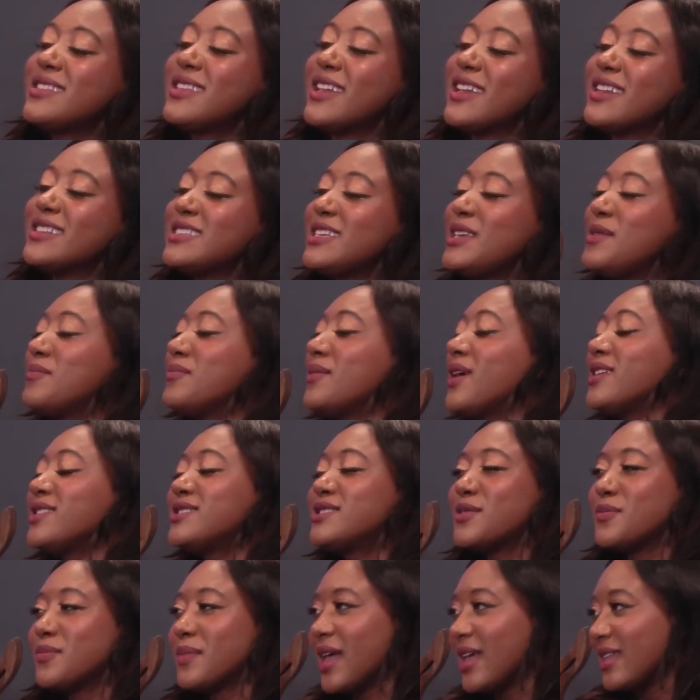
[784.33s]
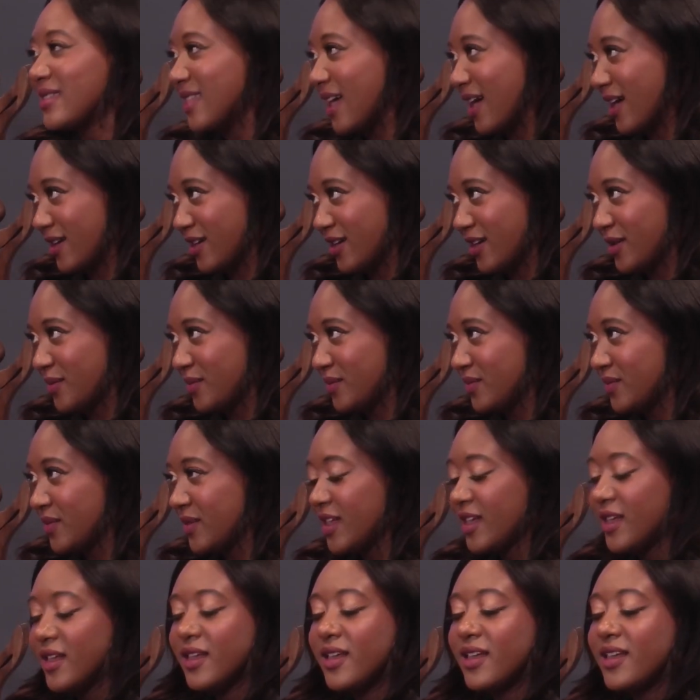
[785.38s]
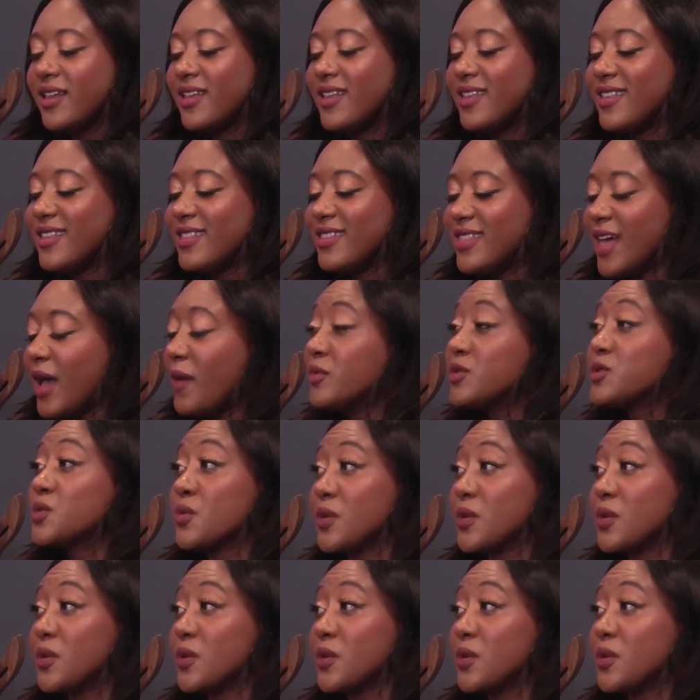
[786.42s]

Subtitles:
things. He must have made that up. That was